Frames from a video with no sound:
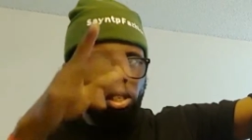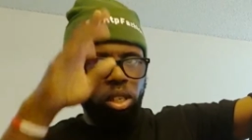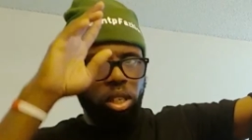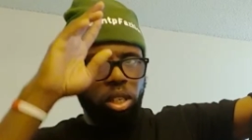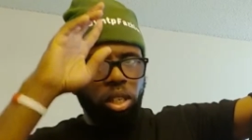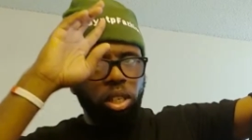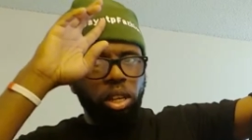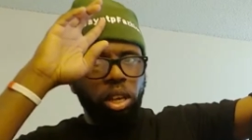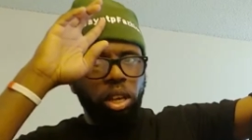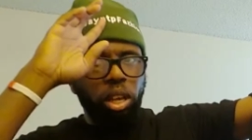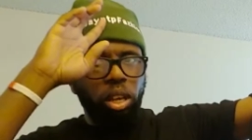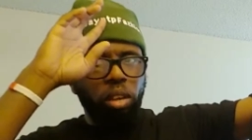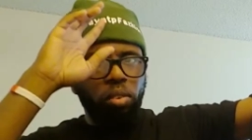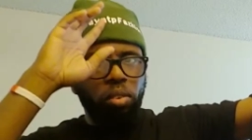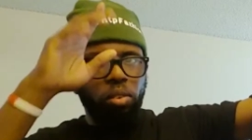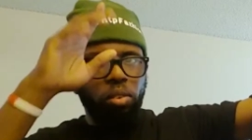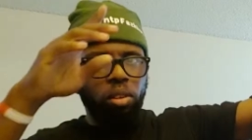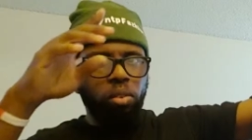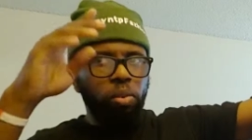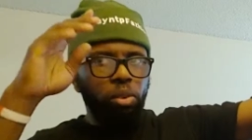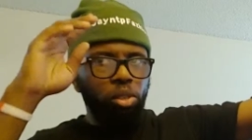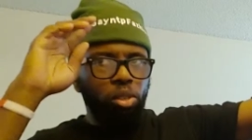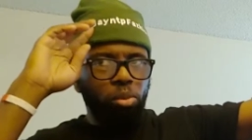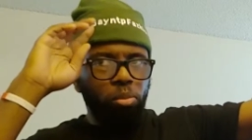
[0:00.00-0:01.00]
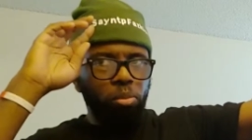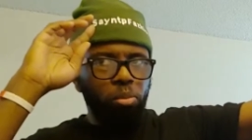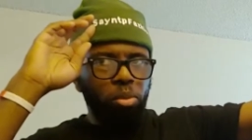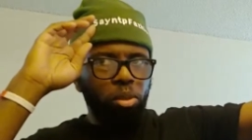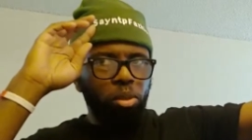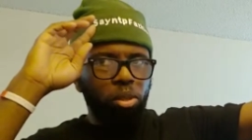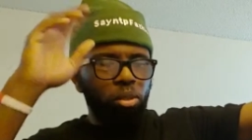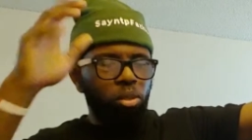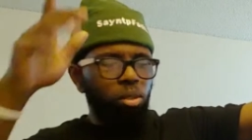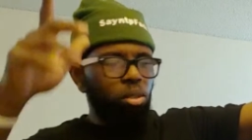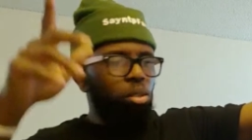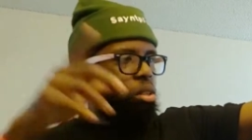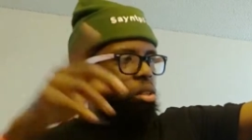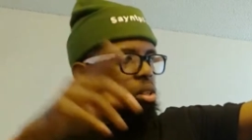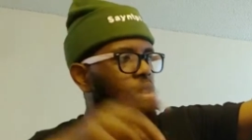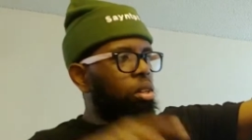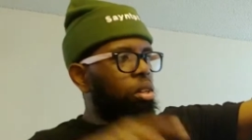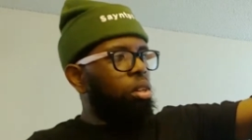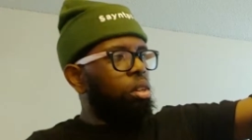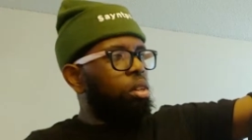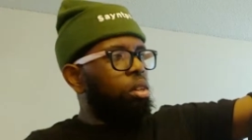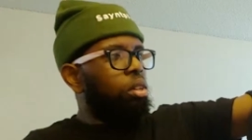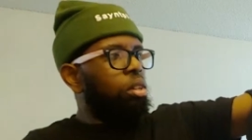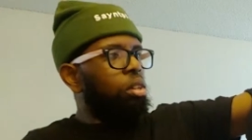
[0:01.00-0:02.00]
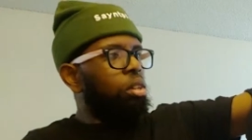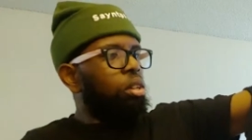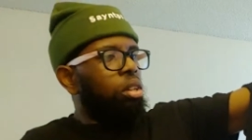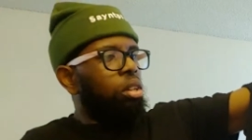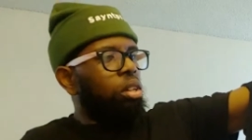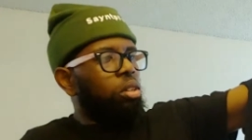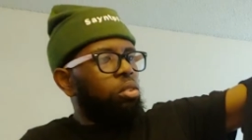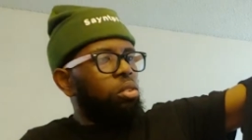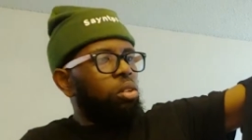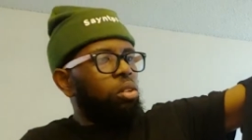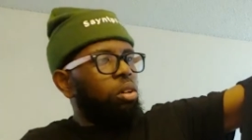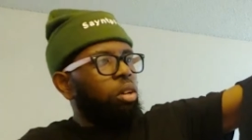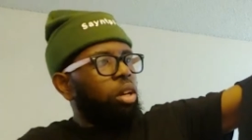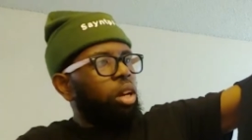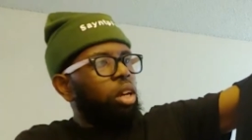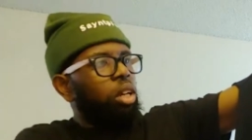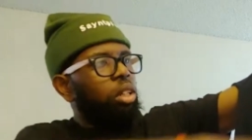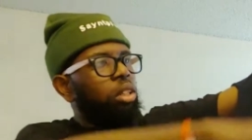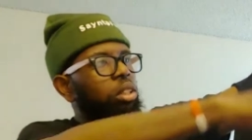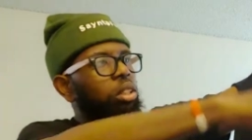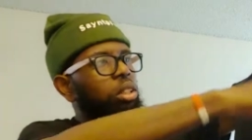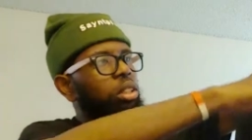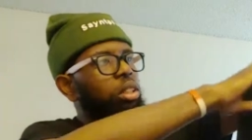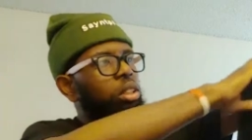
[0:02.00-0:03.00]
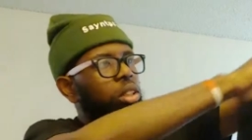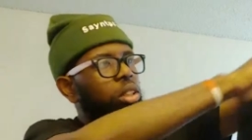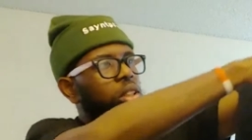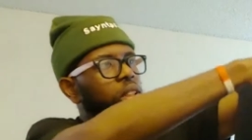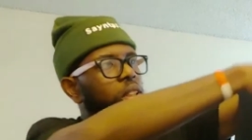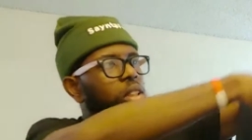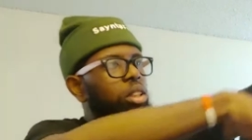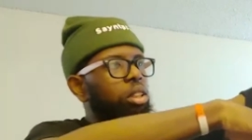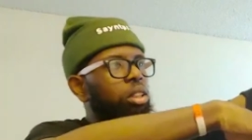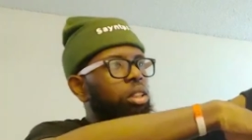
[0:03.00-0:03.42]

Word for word: Dad, rest in peace. So guys, this is this